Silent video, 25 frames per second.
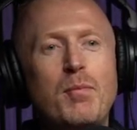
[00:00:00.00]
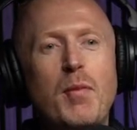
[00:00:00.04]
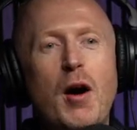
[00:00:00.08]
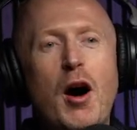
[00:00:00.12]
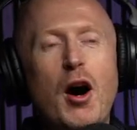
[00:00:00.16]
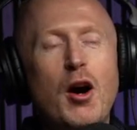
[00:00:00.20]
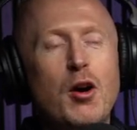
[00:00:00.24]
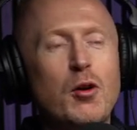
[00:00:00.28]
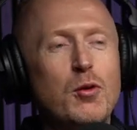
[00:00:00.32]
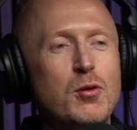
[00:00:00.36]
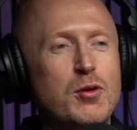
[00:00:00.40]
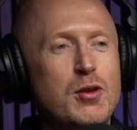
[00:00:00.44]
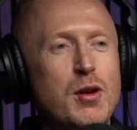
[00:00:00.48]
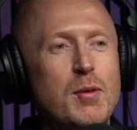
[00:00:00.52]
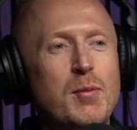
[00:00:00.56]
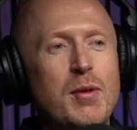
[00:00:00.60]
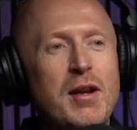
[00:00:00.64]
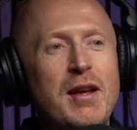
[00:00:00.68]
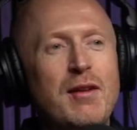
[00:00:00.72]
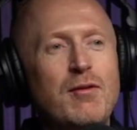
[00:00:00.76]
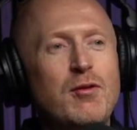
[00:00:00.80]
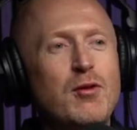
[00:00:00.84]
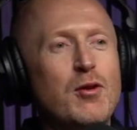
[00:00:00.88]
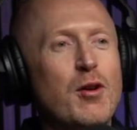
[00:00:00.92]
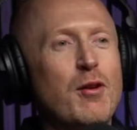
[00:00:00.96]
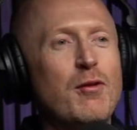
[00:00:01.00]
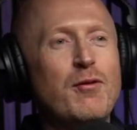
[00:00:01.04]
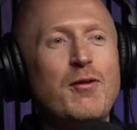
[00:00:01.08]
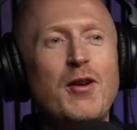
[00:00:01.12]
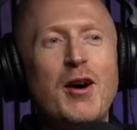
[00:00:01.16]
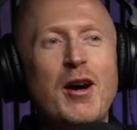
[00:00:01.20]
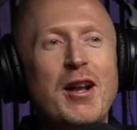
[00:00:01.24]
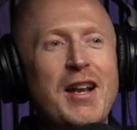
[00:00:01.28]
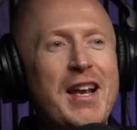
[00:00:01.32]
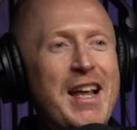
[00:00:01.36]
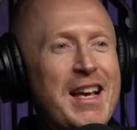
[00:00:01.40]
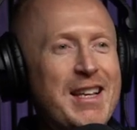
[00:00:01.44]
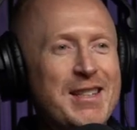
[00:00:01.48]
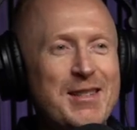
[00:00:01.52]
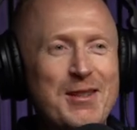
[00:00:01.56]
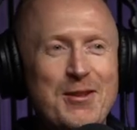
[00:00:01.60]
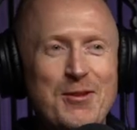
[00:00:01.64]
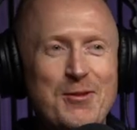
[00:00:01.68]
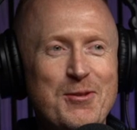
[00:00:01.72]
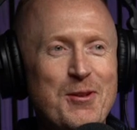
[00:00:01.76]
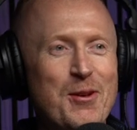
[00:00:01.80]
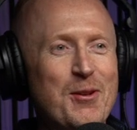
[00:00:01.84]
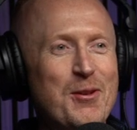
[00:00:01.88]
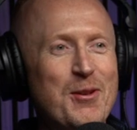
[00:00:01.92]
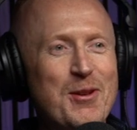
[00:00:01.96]
I also believe you've got far less
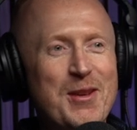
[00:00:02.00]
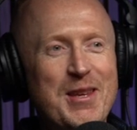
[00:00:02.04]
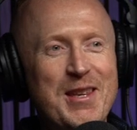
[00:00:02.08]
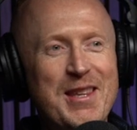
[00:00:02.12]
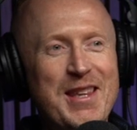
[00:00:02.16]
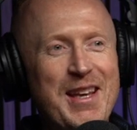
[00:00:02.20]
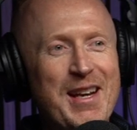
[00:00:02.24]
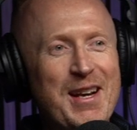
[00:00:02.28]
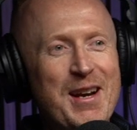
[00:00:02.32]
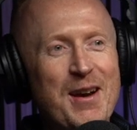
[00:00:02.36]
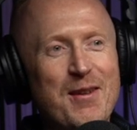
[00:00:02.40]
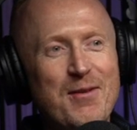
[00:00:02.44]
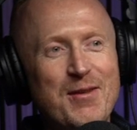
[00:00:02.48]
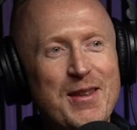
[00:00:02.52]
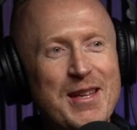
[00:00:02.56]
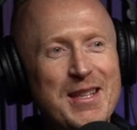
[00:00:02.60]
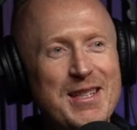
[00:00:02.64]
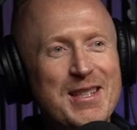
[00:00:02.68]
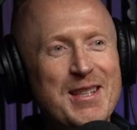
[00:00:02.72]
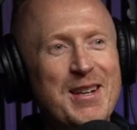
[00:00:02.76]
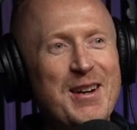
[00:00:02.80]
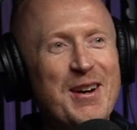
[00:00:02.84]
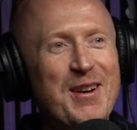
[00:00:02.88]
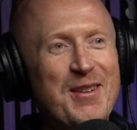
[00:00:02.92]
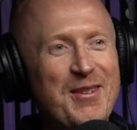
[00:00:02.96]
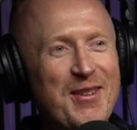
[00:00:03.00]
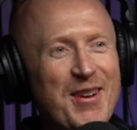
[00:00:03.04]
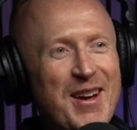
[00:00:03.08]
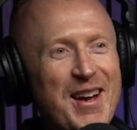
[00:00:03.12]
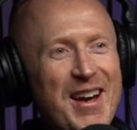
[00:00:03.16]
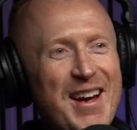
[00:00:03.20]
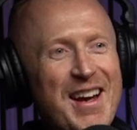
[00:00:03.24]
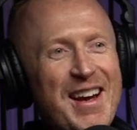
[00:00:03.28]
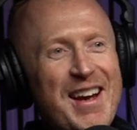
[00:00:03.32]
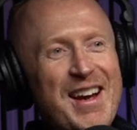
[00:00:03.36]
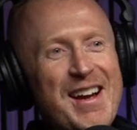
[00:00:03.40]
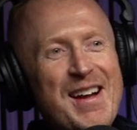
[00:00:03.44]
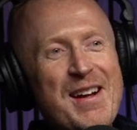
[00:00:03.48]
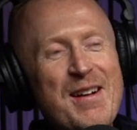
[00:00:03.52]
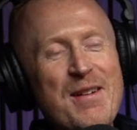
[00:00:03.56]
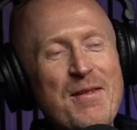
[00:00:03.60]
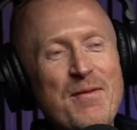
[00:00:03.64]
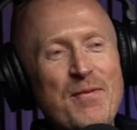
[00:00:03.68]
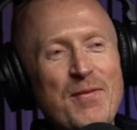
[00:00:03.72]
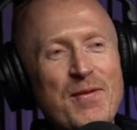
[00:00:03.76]
control than you think over I'd this life. i agree with that as well. Yeah.